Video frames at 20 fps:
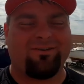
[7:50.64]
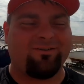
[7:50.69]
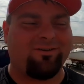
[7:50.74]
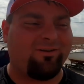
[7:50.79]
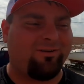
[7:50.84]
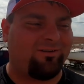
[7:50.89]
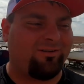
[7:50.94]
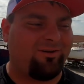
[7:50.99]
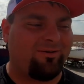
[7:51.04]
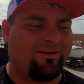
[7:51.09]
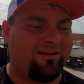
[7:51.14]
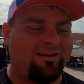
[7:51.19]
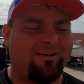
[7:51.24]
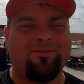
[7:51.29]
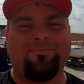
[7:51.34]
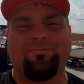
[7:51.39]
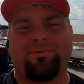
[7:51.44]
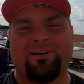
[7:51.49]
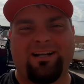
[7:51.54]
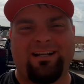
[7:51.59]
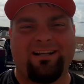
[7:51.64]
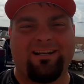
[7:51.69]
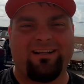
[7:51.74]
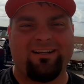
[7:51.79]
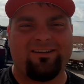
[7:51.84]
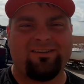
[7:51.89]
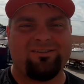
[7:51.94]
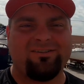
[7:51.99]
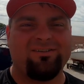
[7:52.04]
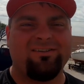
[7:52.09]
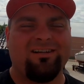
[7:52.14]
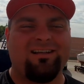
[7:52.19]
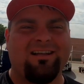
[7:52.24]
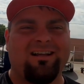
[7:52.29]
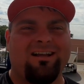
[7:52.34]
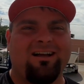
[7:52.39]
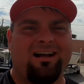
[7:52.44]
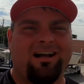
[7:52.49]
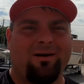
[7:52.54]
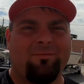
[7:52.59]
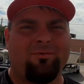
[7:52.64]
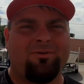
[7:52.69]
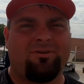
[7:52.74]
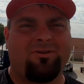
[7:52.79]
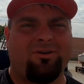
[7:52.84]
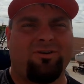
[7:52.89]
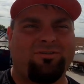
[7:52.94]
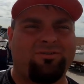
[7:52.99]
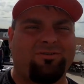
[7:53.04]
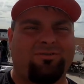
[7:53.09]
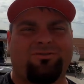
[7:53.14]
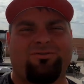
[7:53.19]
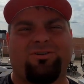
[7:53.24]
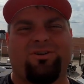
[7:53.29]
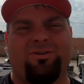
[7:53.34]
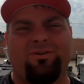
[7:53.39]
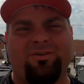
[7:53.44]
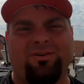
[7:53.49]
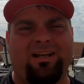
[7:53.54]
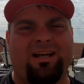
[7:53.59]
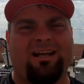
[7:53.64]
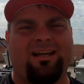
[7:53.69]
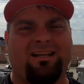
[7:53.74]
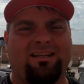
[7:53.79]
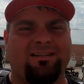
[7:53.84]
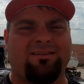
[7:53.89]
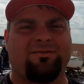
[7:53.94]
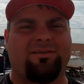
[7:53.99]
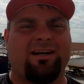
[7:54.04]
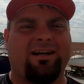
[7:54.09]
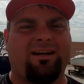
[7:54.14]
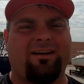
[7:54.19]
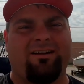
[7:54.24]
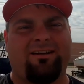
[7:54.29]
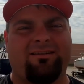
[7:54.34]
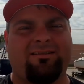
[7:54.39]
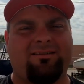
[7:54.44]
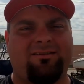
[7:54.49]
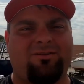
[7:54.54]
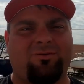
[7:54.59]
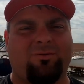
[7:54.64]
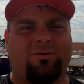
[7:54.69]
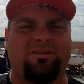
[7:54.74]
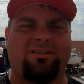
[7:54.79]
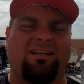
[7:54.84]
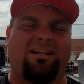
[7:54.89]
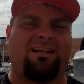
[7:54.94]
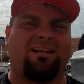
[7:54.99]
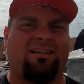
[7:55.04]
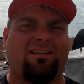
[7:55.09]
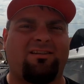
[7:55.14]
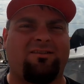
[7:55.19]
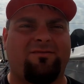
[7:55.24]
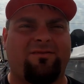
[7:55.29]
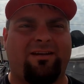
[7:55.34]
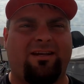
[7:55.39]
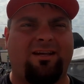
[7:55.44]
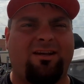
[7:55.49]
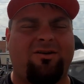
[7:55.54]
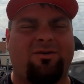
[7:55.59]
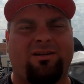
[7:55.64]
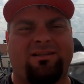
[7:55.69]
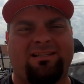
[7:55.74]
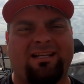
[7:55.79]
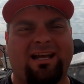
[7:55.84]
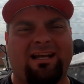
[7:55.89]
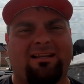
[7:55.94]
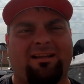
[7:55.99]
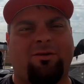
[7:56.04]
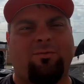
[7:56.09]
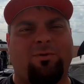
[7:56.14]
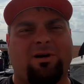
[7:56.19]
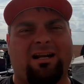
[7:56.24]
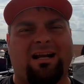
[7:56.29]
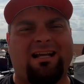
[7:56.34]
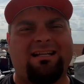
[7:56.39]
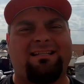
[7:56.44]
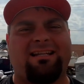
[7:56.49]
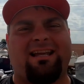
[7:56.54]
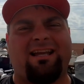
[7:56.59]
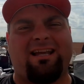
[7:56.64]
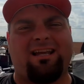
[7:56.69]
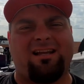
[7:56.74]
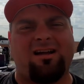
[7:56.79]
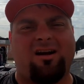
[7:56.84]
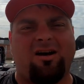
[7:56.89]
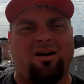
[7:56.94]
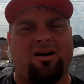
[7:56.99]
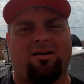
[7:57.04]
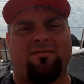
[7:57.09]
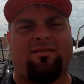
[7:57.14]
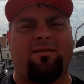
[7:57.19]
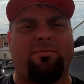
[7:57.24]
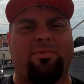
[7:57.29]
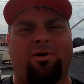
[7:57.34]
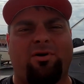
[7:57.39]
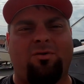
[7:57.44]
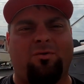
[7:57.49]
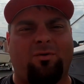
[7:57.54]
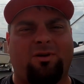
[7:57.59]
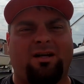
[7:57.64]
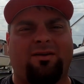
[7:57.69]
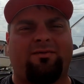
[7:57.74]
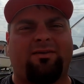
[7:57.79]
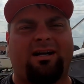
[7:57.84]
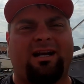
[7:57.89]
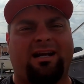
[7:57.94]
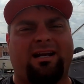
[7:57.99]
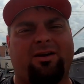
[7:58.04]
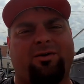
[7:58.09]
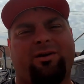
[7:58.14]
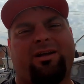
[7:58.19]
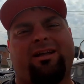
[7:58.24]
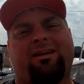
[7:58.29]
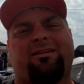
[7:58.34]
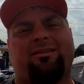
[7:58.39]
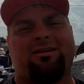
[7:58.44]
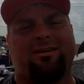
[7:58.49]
her all loaded up, ready to go, I'm going to also show you guys right here towards the end of this video exactly what I take on the boat whenever I go gator